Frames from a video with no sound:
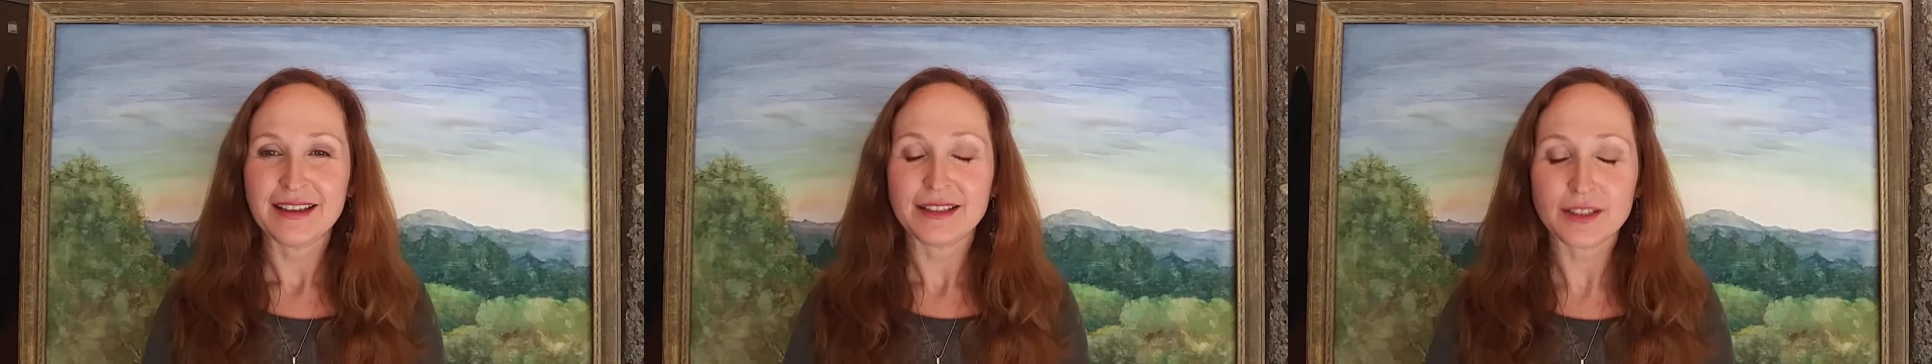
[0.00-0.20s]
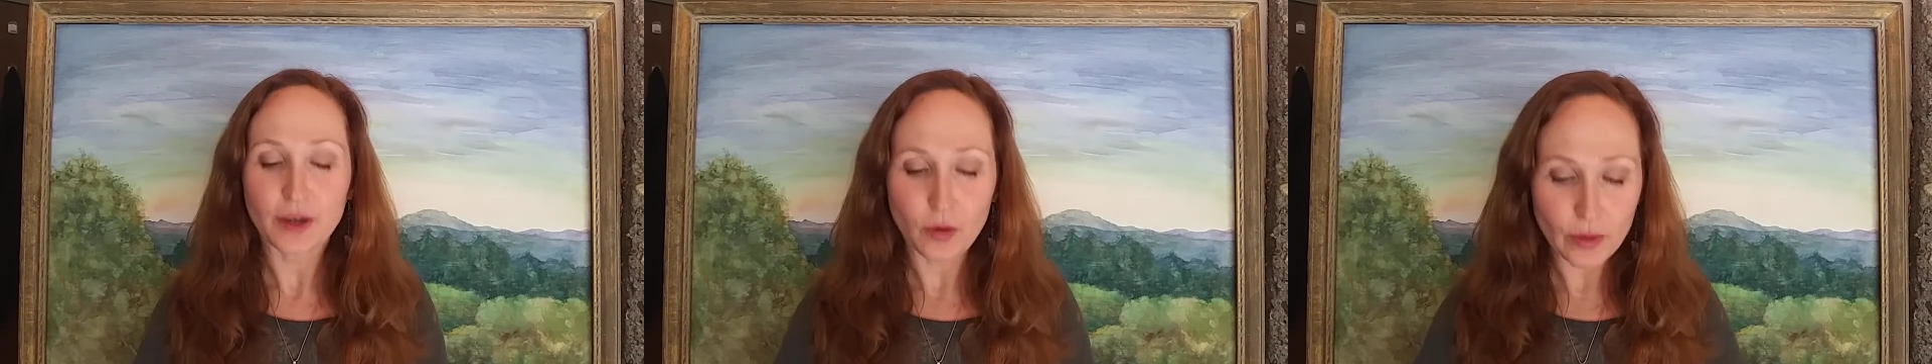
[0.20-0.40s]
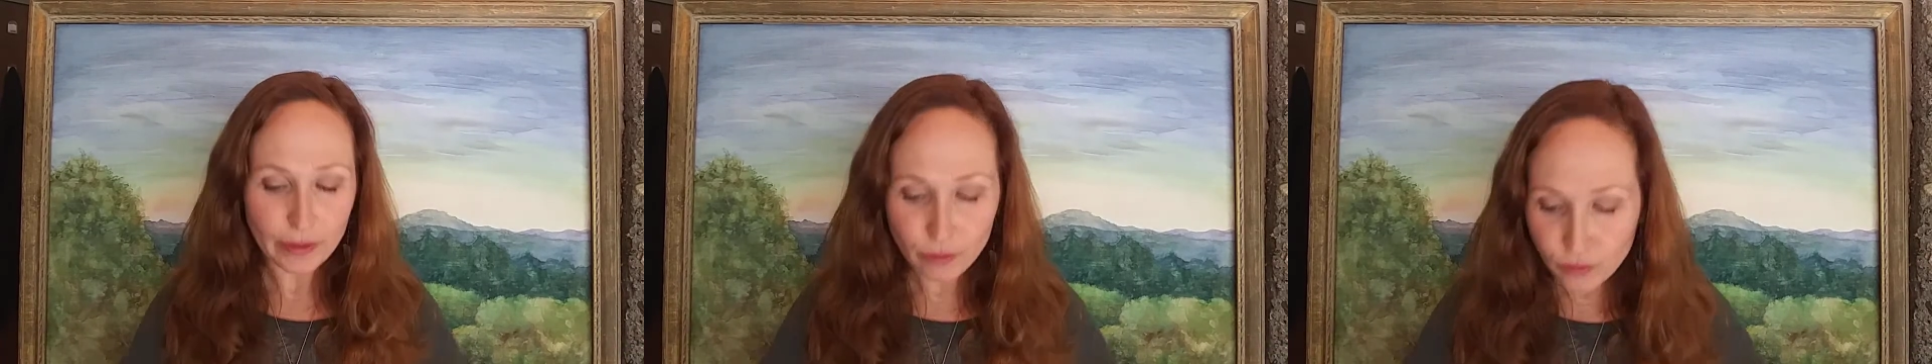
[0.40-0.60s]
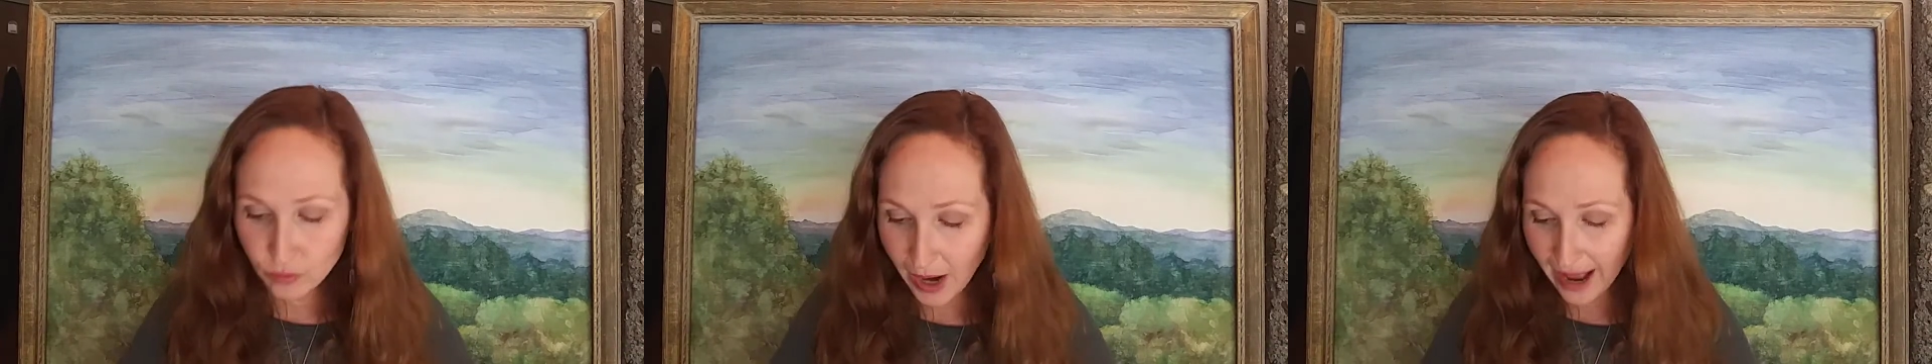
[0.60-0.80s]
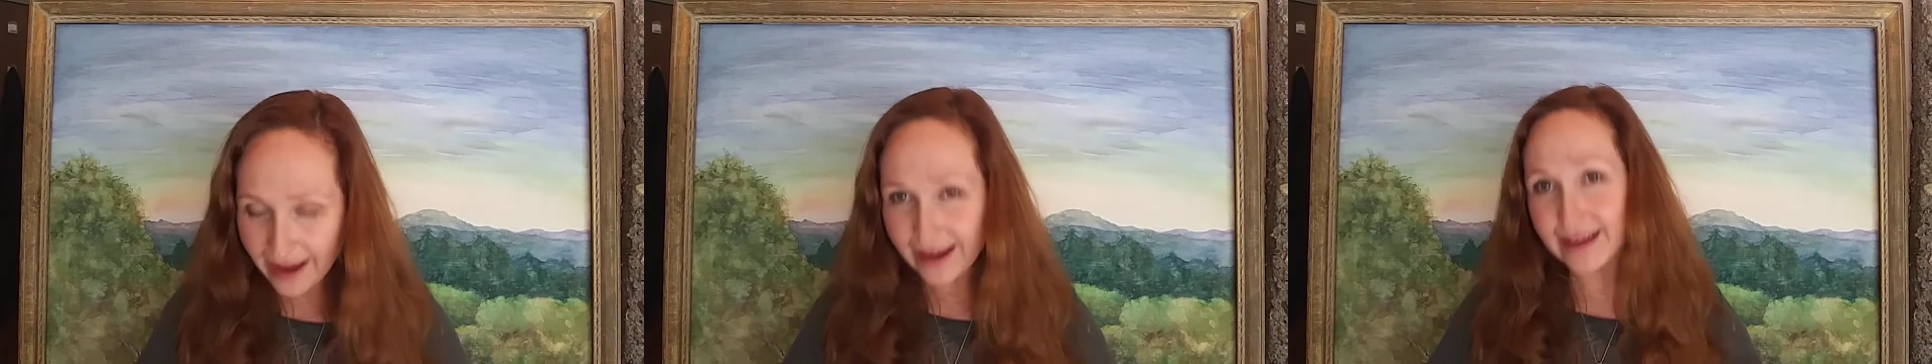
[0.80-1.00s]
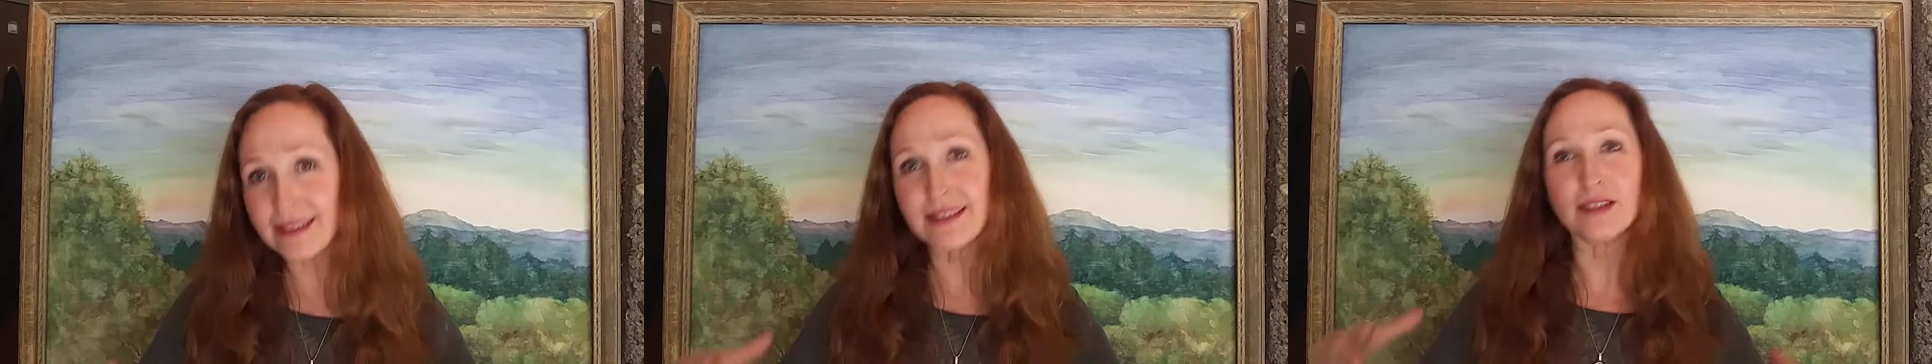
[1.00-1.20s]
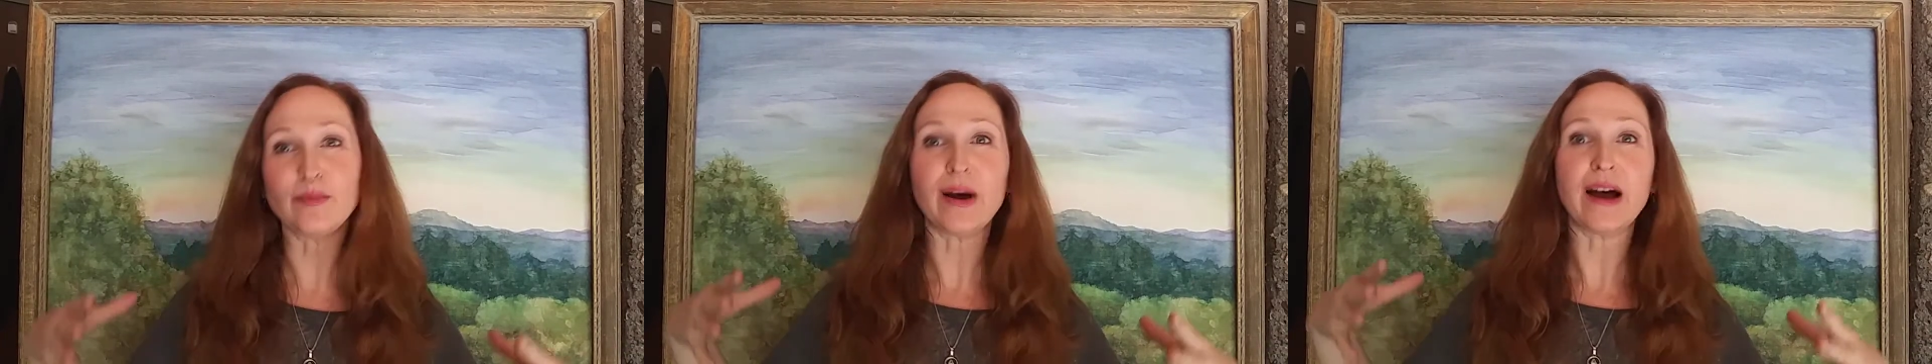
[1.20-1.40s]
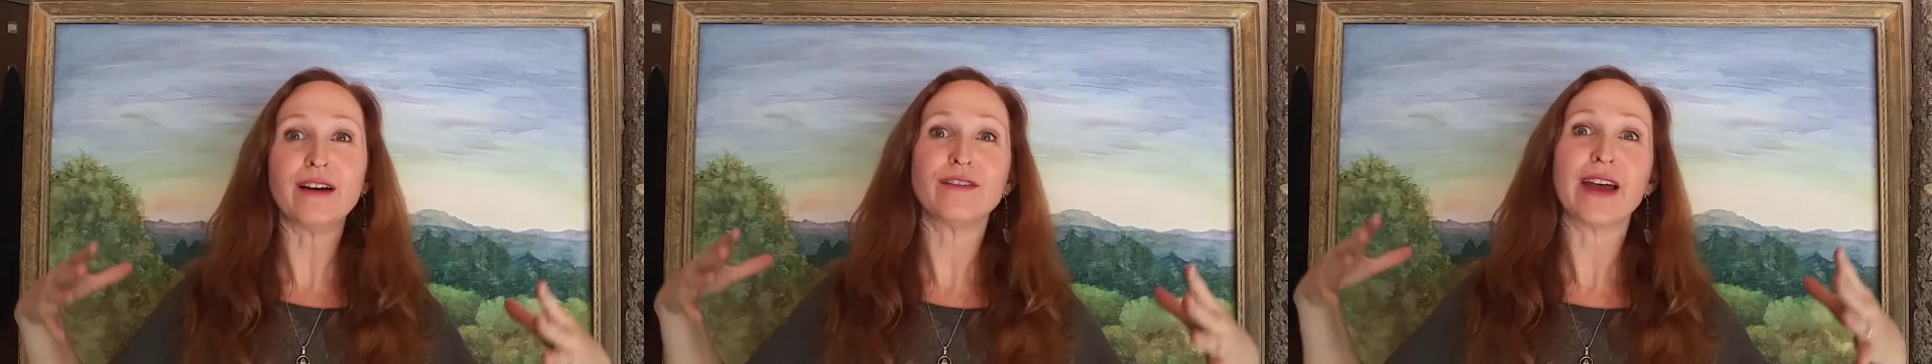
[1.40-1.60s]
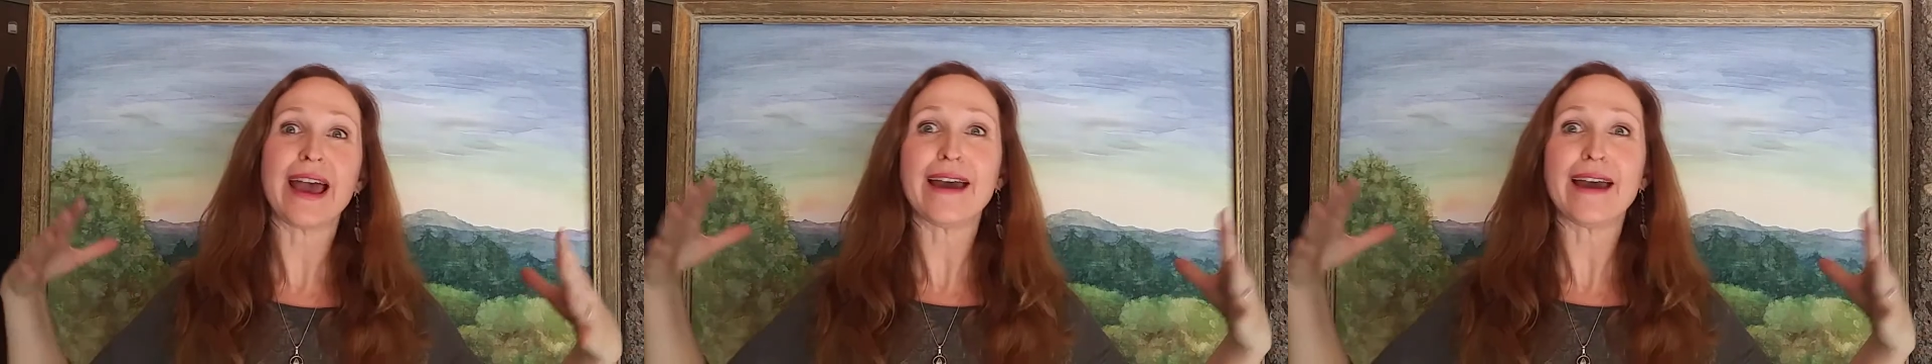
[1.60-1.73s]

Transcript: So we rise above